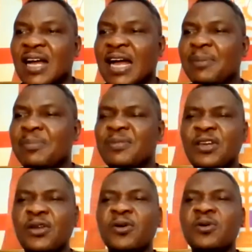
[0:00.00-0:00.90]
um,
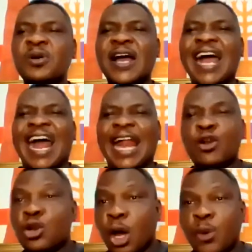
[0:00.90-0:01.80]
you know
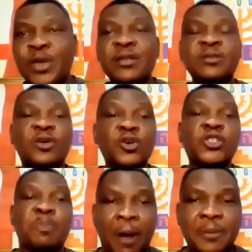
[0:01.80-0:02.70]
annoying
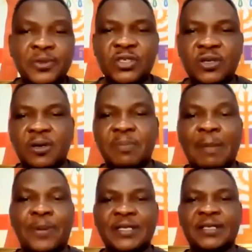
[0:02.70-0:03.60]
goosebumps on
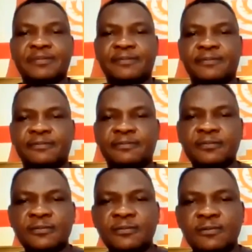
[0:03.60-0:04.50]
my body.
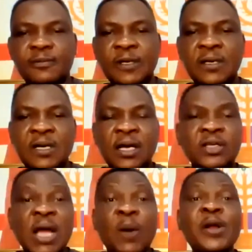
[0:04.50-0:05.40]

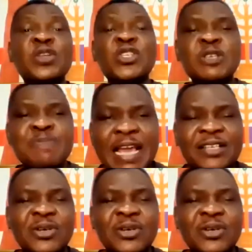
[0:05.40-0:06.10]
So I want to speak